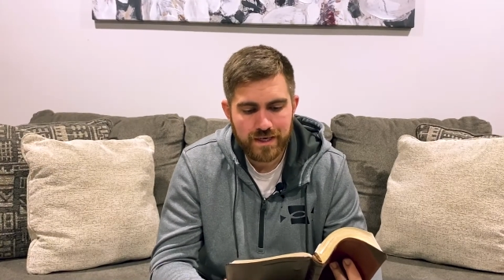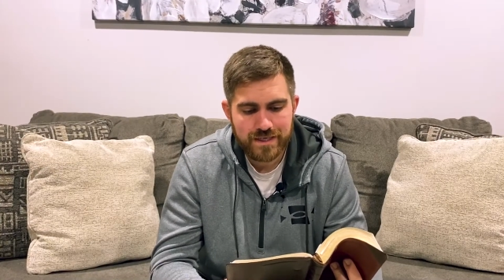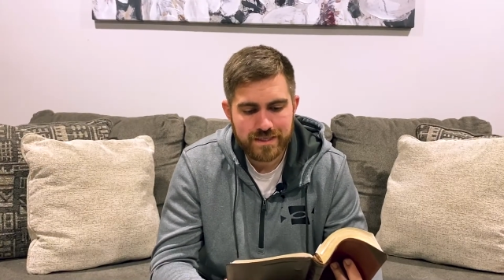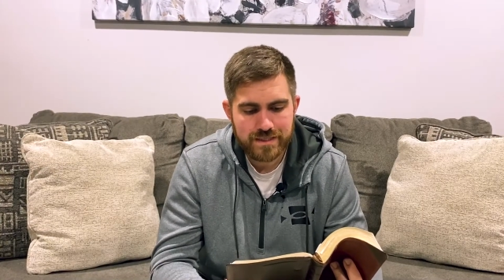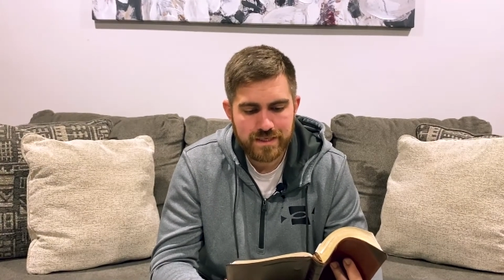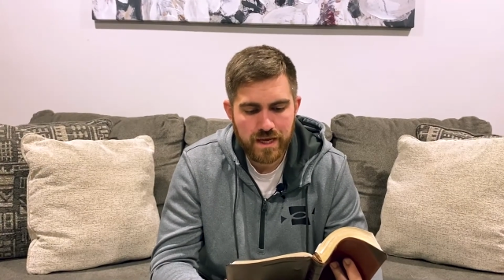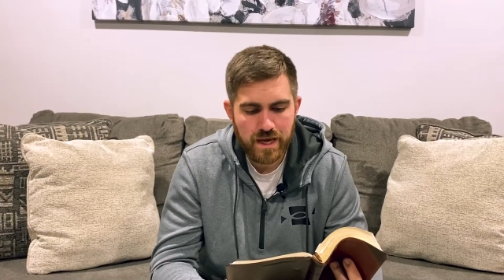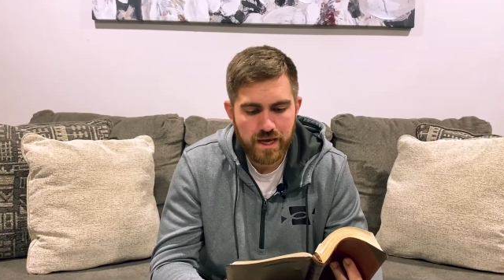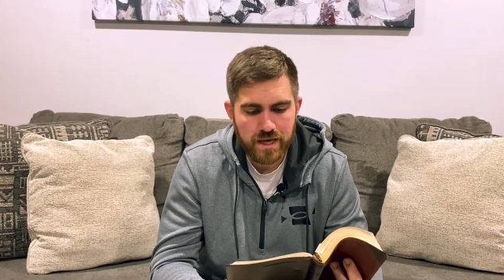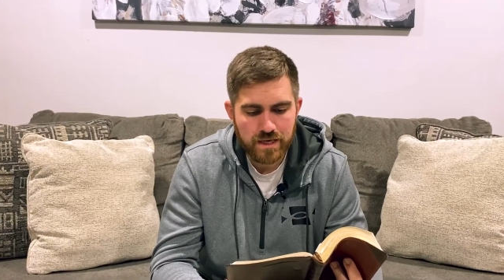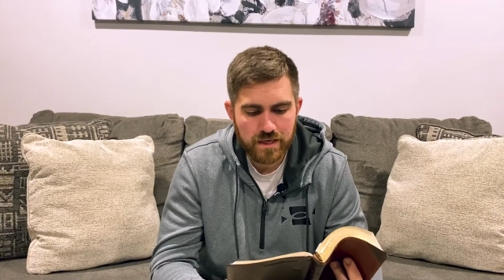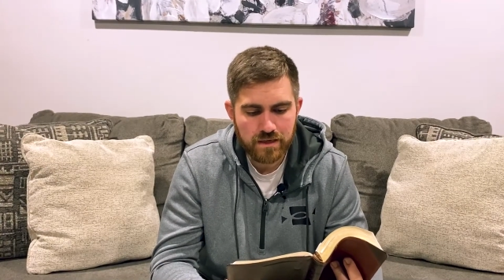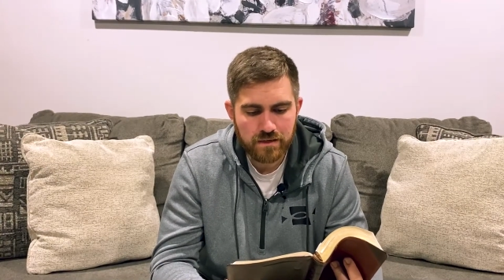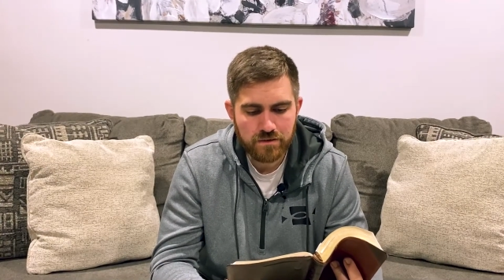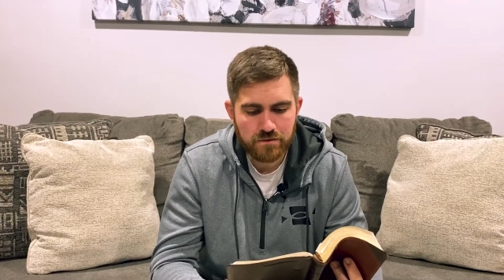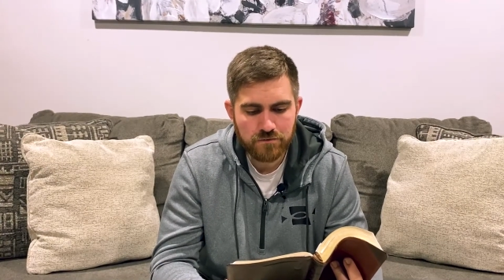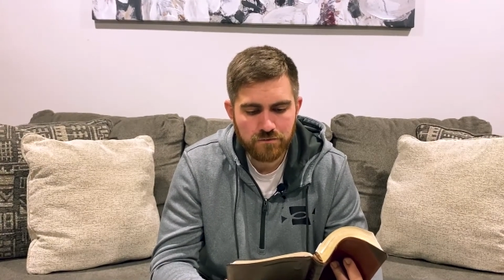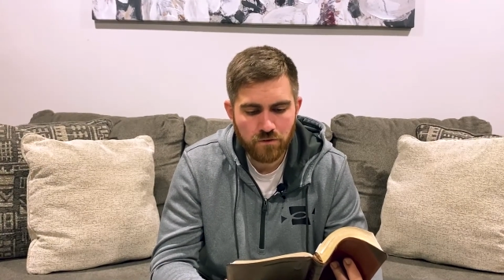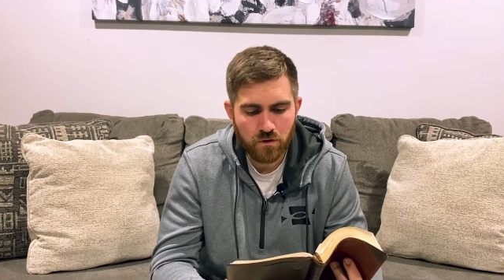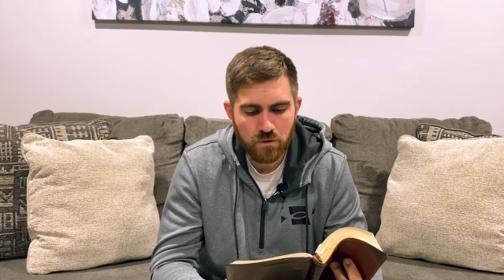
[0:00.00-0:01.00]
taking
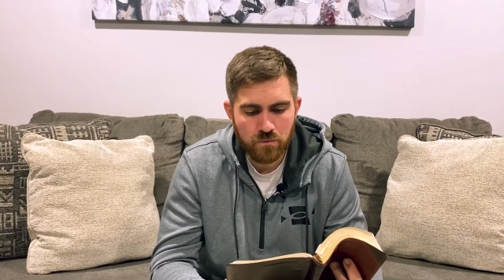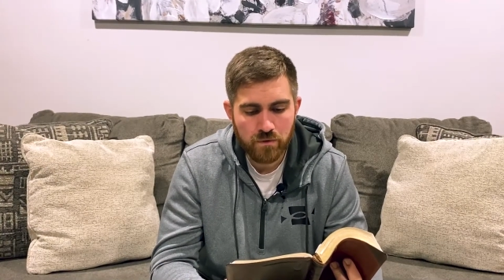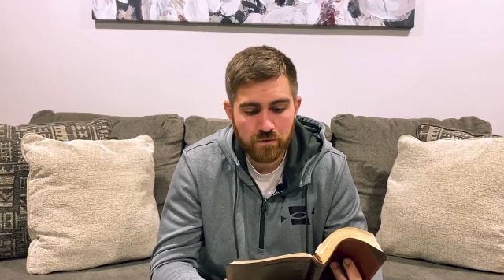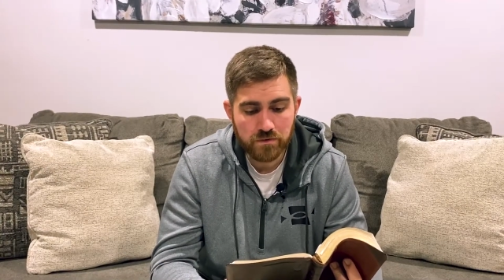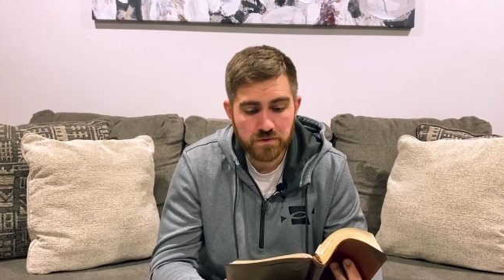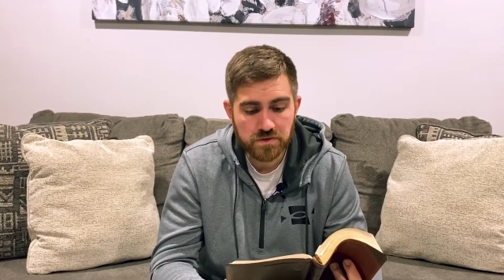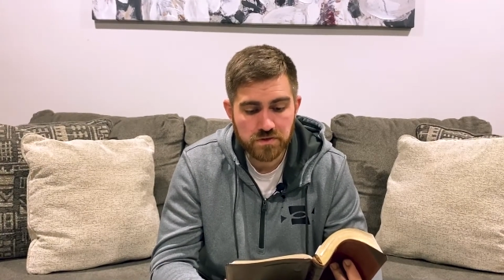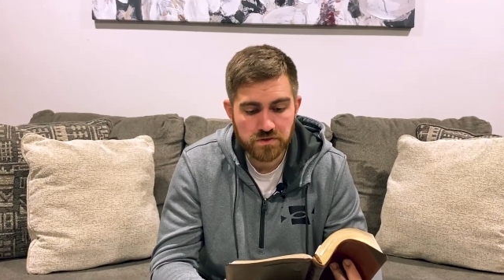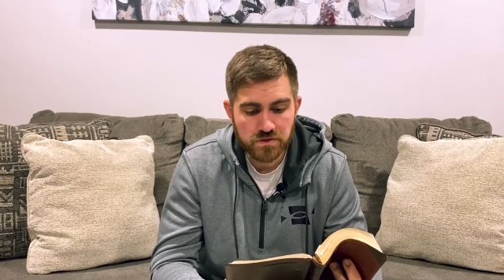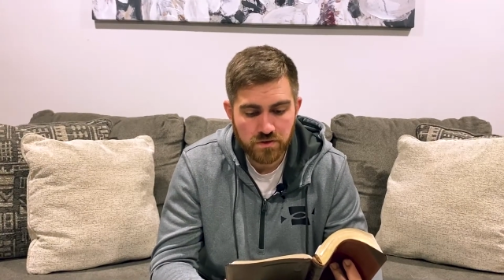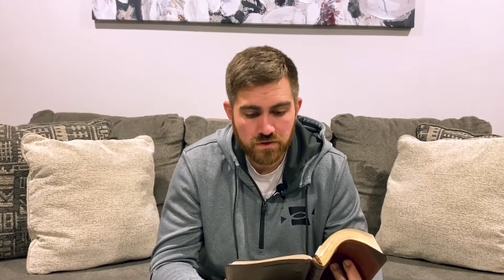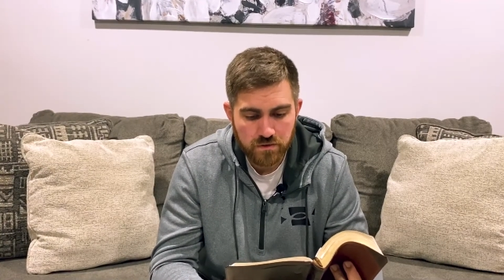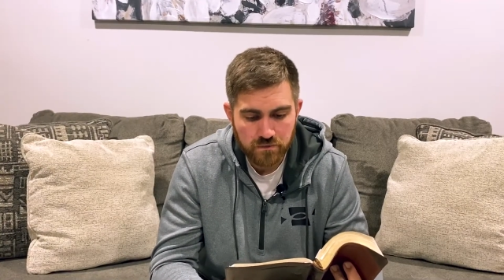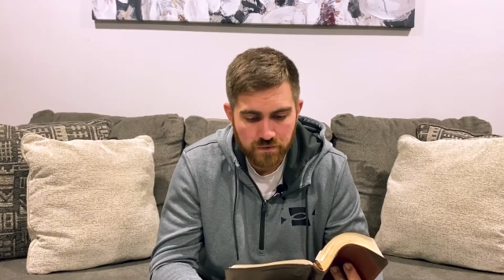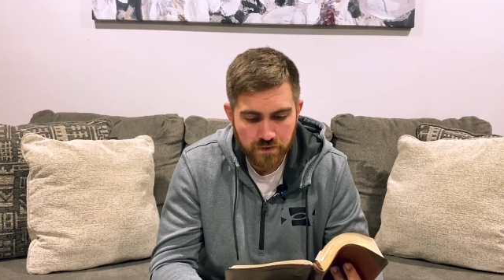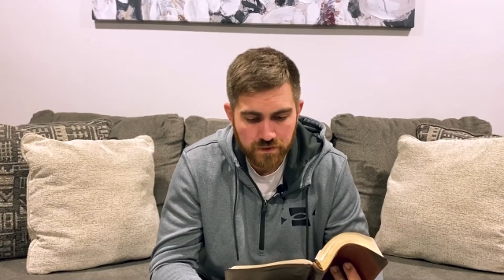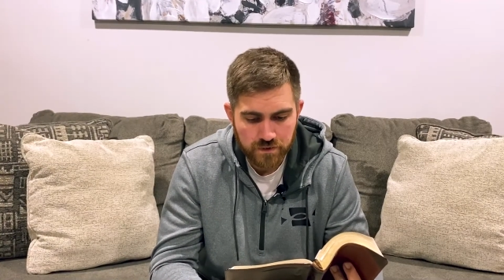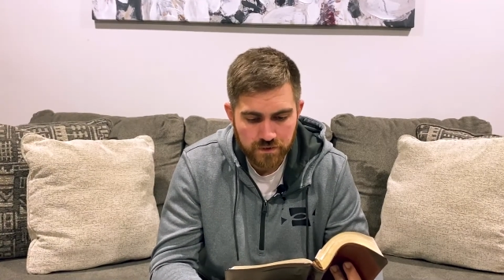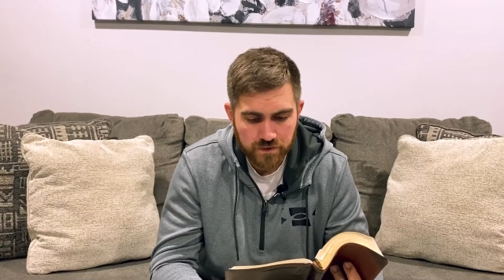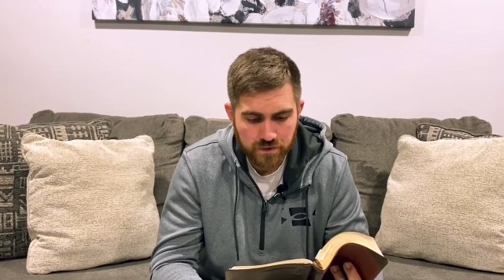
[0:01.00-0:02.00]
the form of a
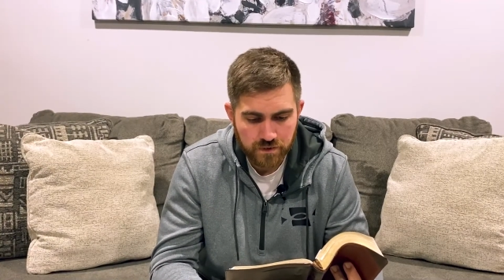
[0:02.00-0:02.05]
servant,